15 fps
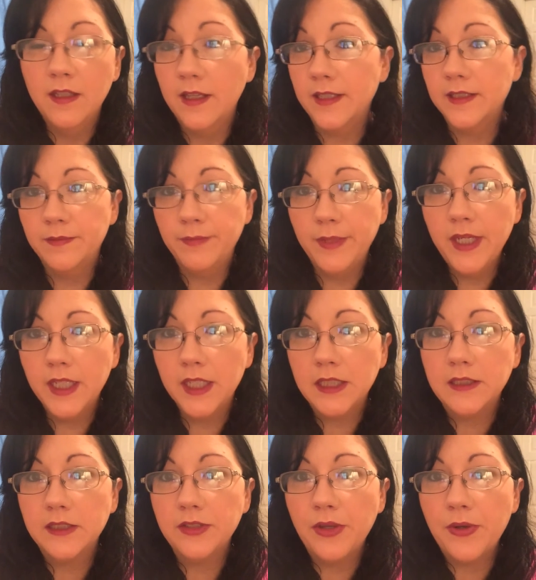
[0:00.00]
that's me.
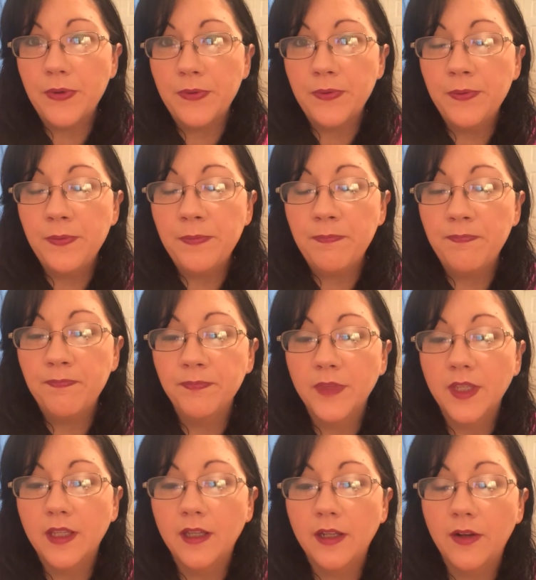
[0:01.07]
So,
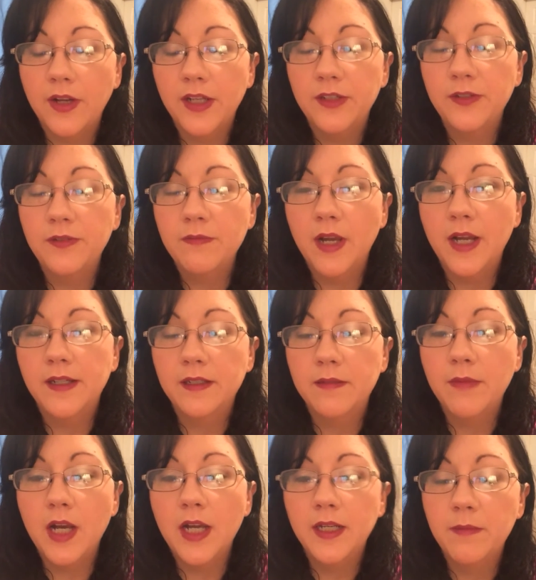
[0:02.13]
you know, I knew mind
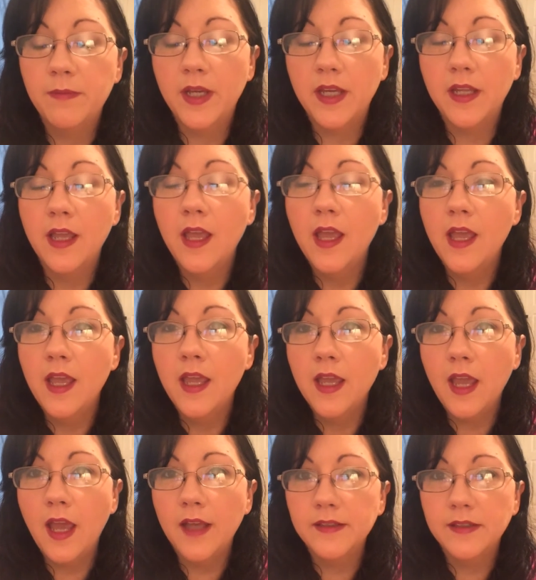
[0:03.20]
and body, but
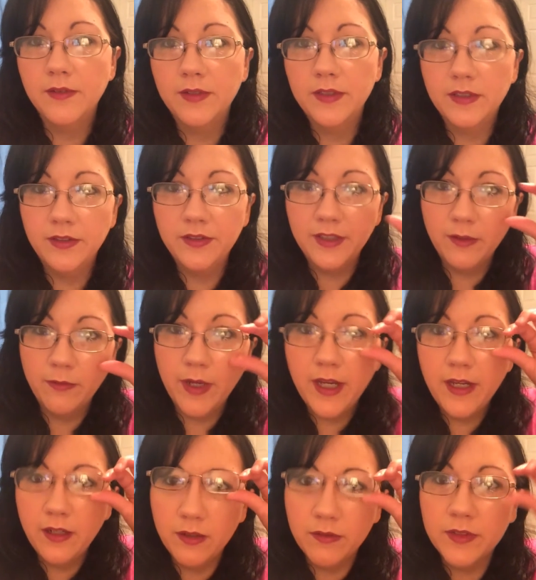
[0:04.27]
as I was losing
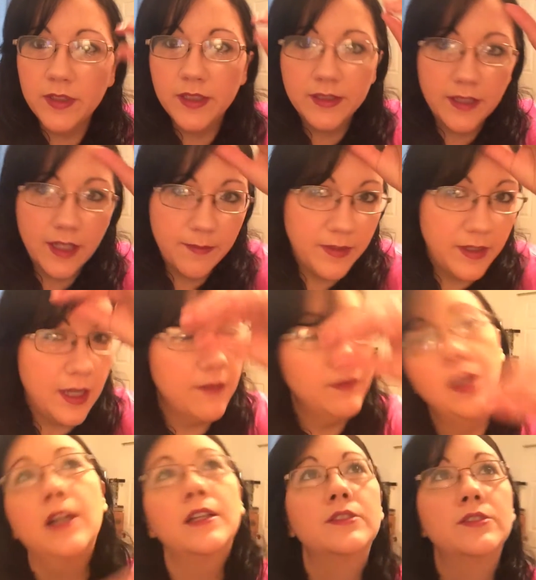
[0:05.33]
weight over this time, and
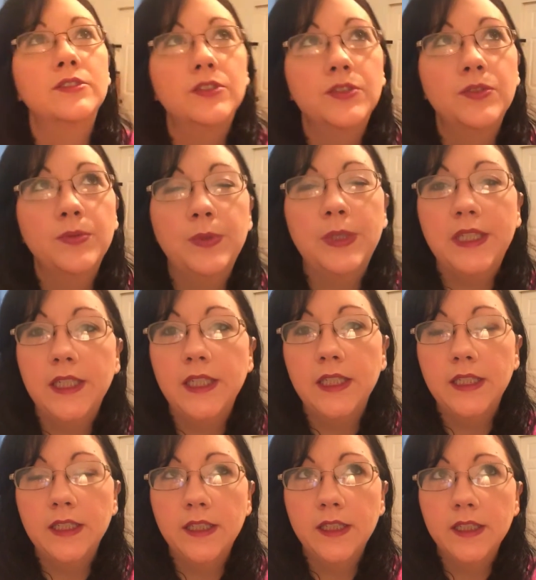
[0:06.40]
I've lost
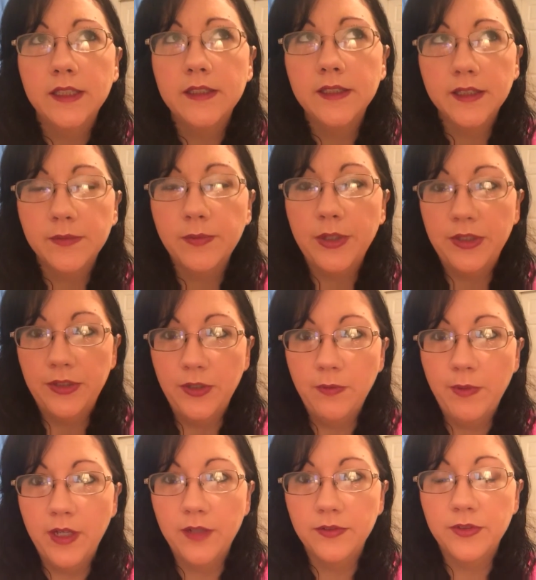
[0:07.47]

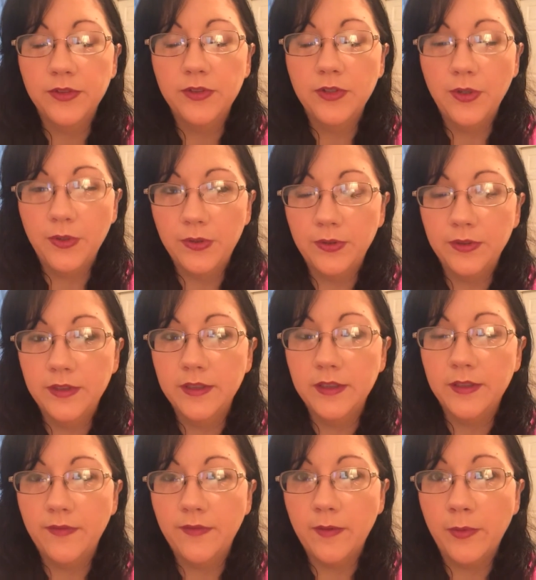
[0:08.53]
26.2 pounds total
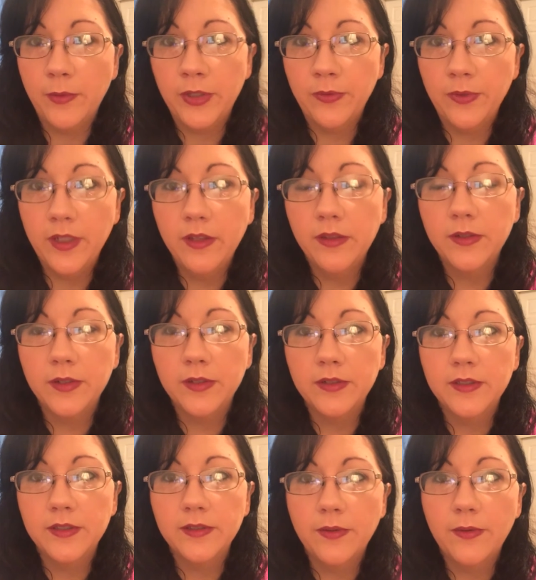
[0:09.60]
since February
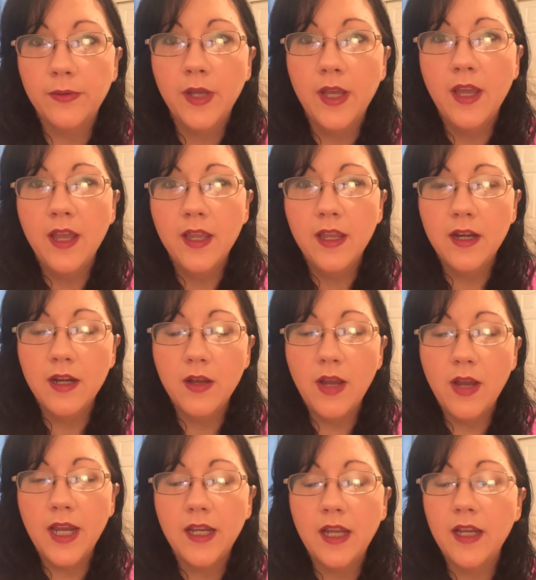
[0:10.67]
23rd. So, you know,
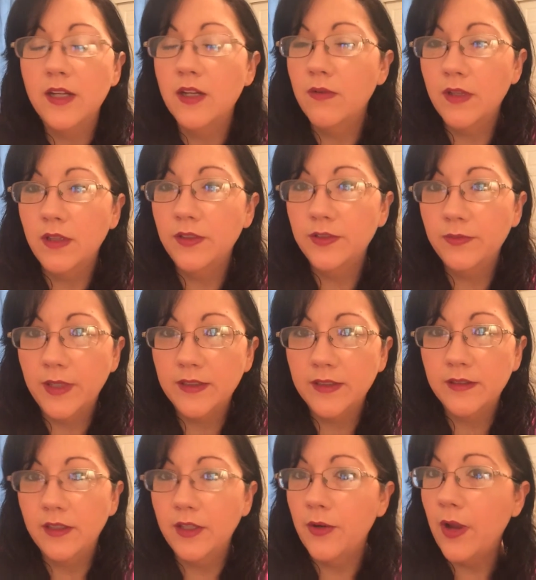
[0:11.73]
I, I know I lose weight
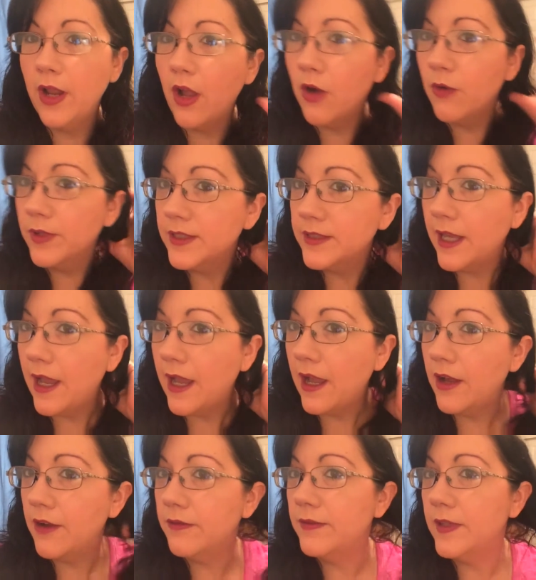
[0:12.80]
slow. I always
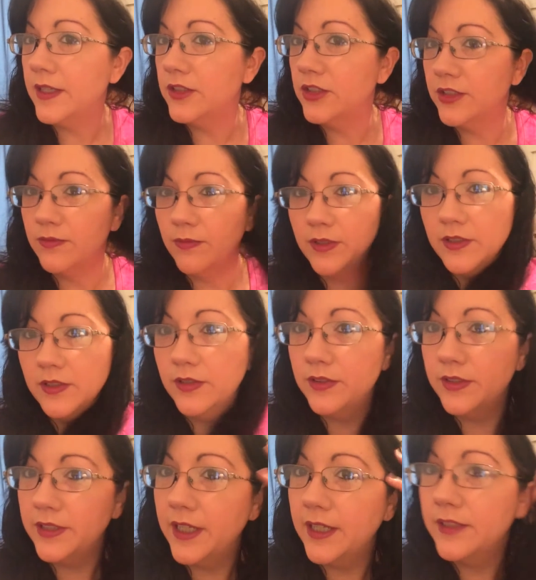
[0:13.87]
have. It's just one of
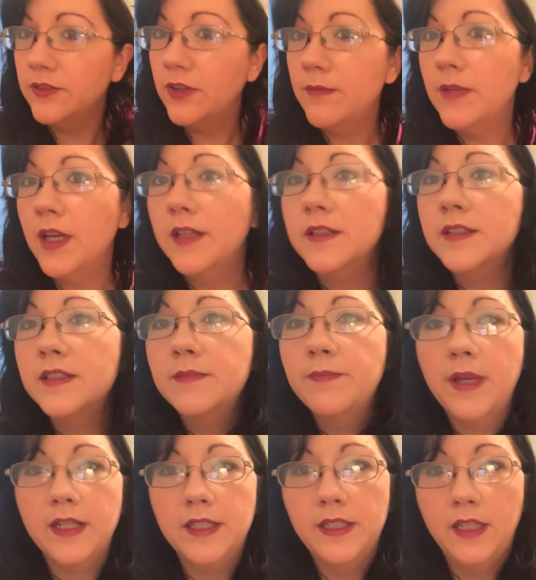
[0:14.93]
those things. So I'm not
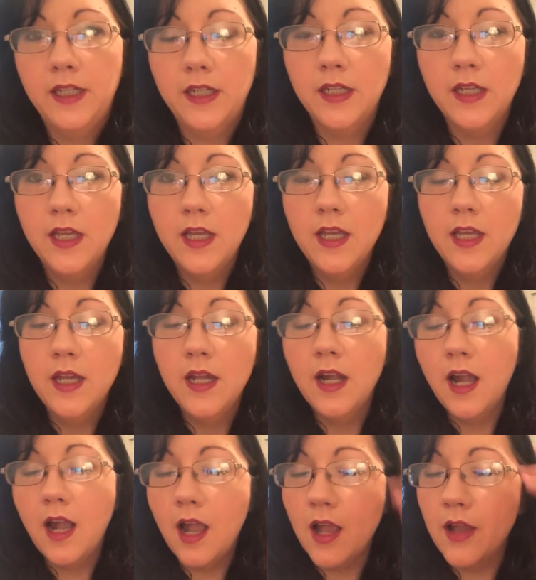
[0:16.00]
expecting,
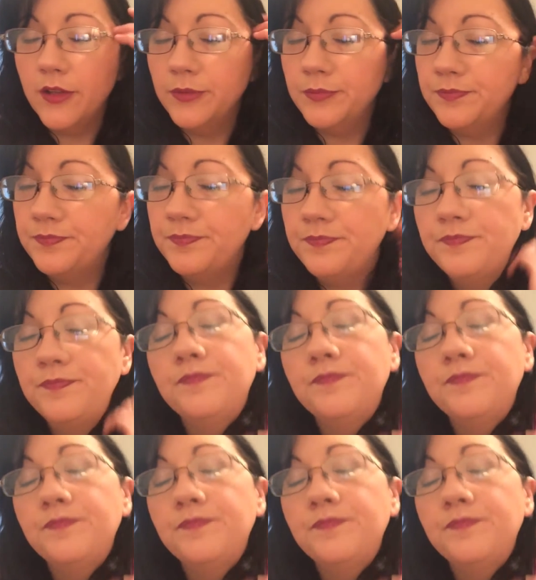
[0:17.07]
um,